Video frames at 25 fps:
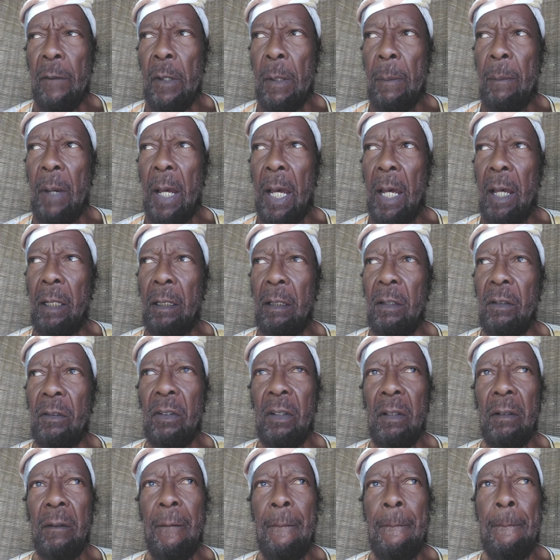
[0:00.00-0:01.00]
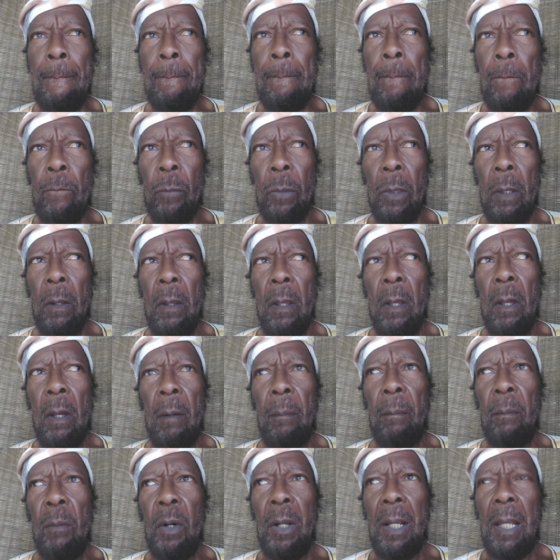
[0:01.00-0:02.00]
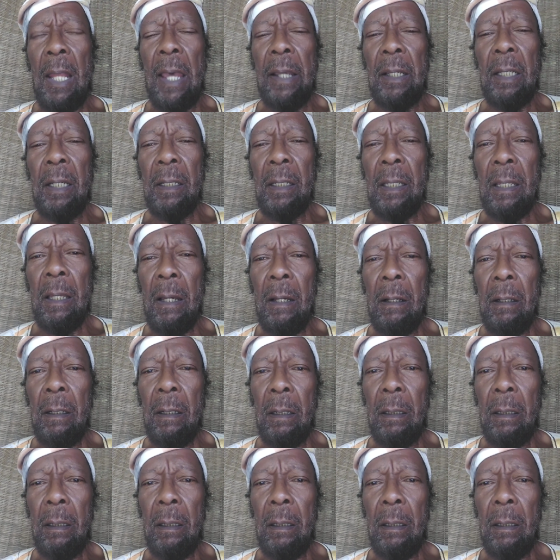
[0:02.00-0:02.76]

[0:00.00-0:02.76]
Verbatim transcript: The mind is a more like a,